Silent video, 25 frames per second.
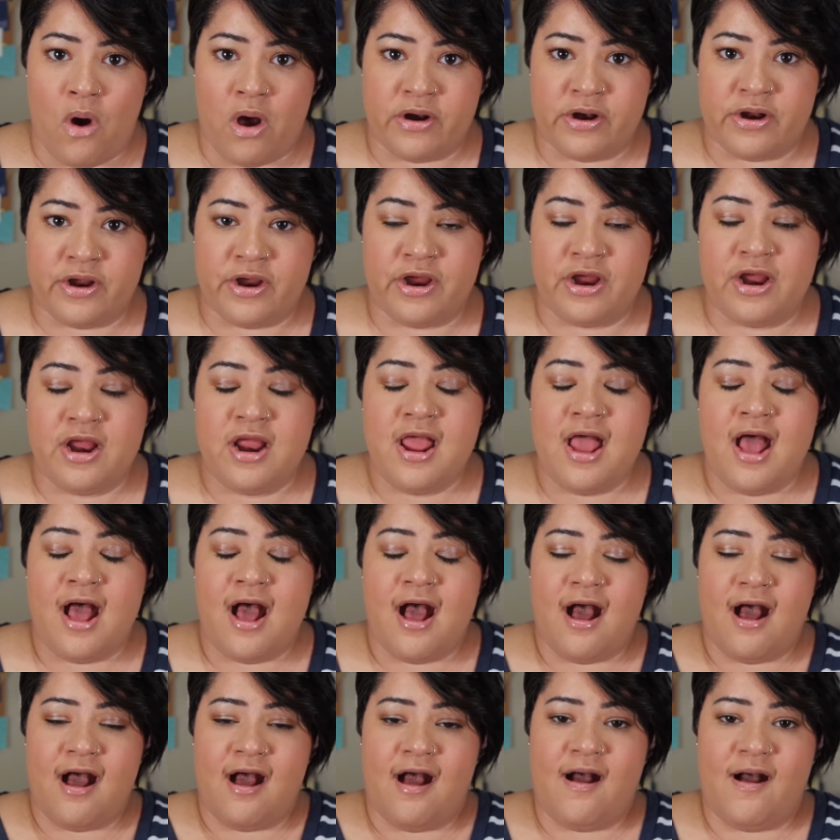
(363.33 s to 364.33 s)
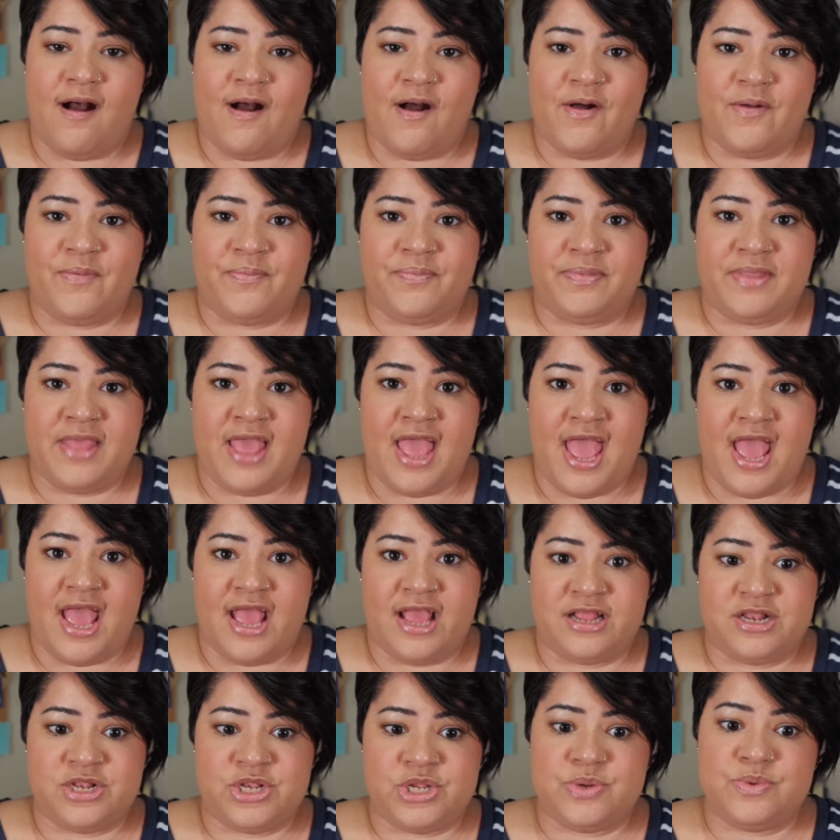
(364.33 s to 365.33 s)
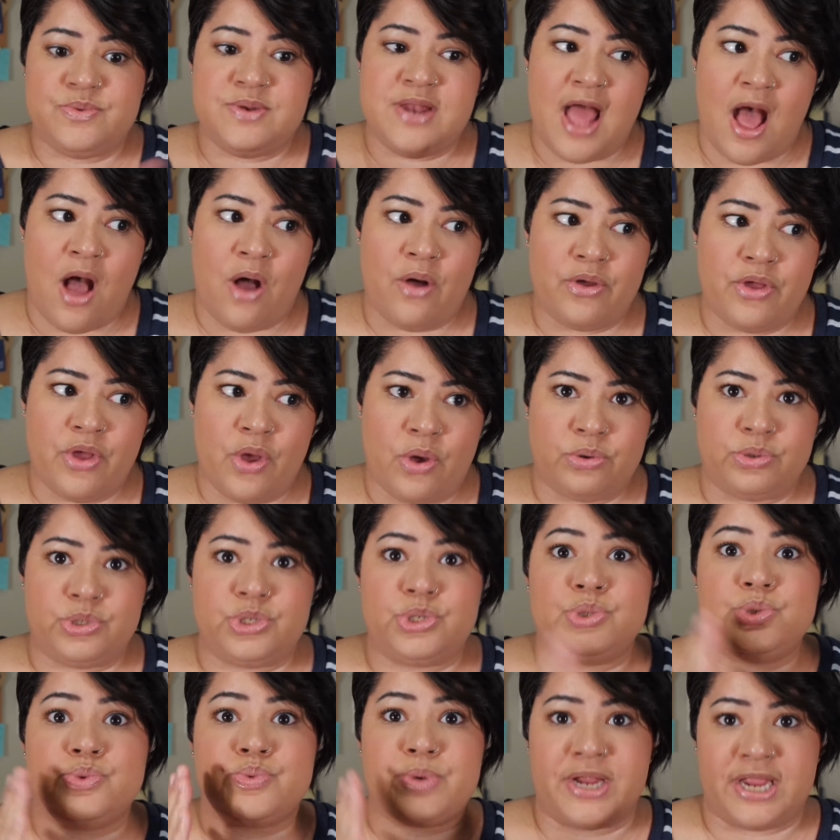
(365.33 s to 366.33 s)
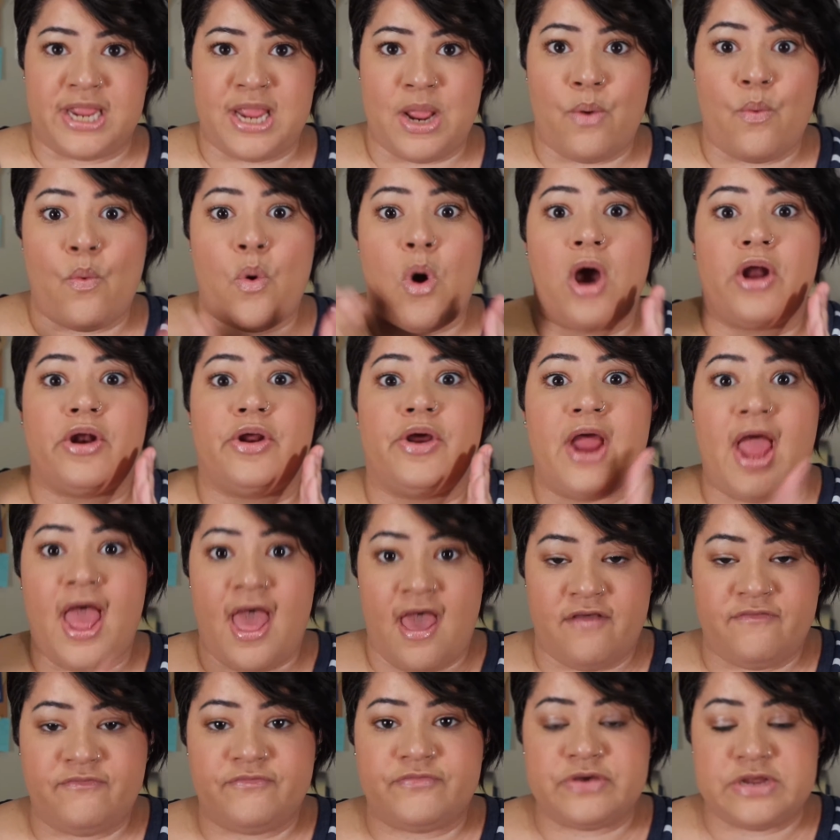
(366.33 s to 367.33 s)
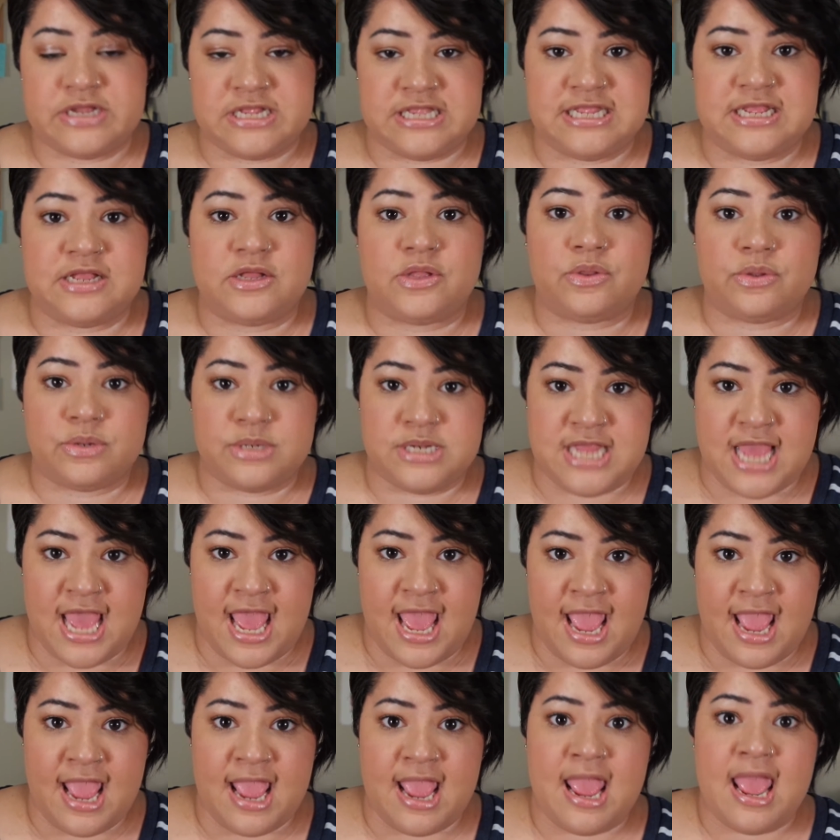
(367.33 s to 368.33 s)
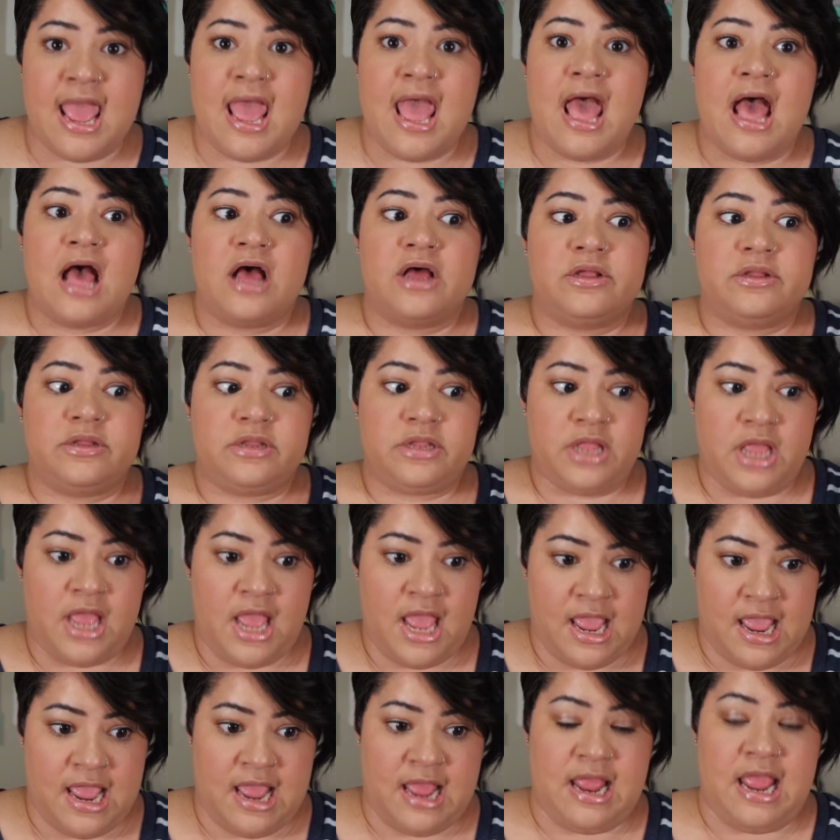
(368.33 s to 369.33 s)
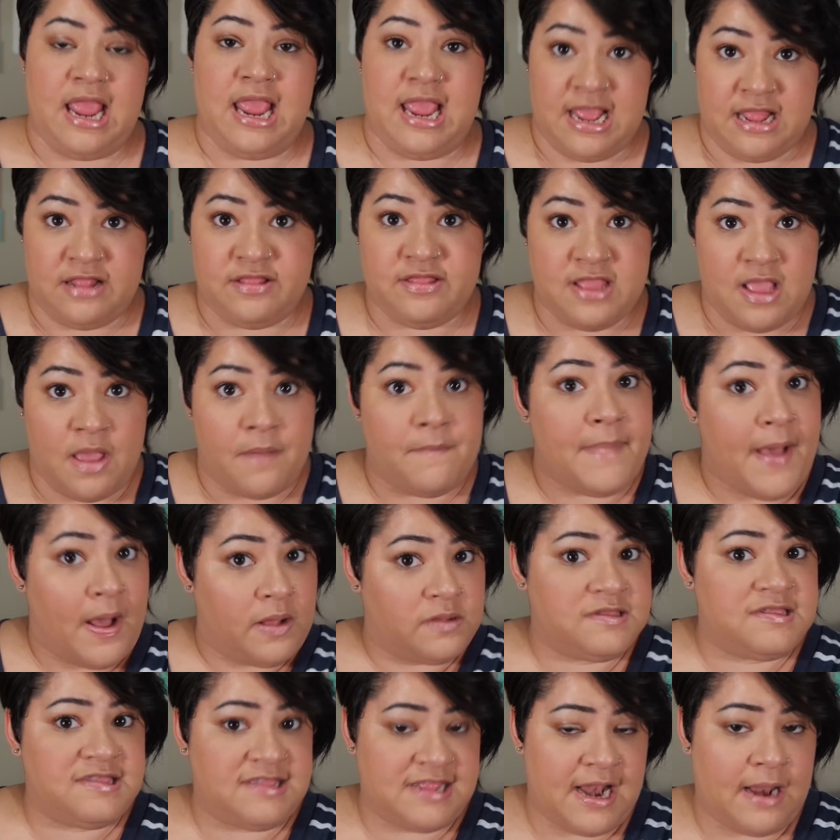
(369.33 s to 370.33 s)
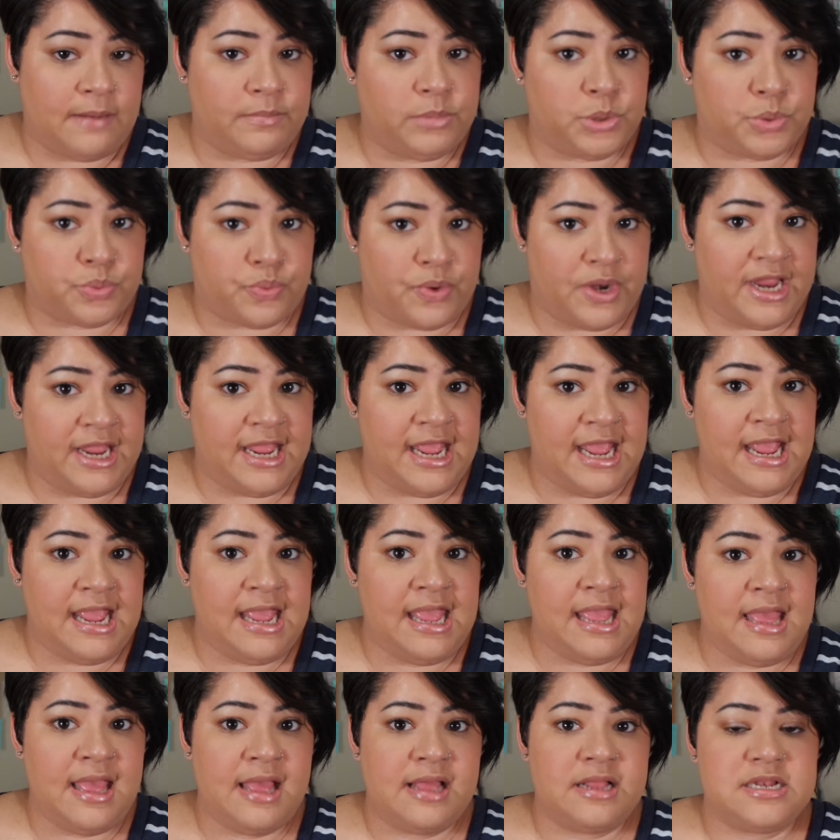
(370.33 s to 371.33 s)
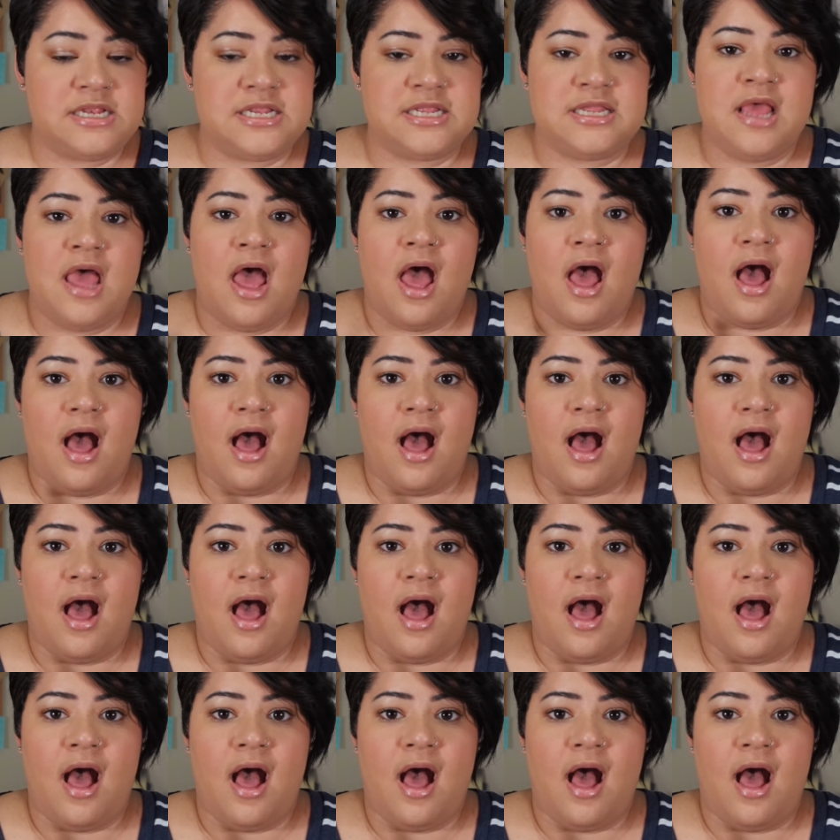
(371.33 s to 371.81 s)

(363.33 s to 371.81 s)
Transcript: water, and to now go to drinking water every single day in the amounts that I'm drinking it.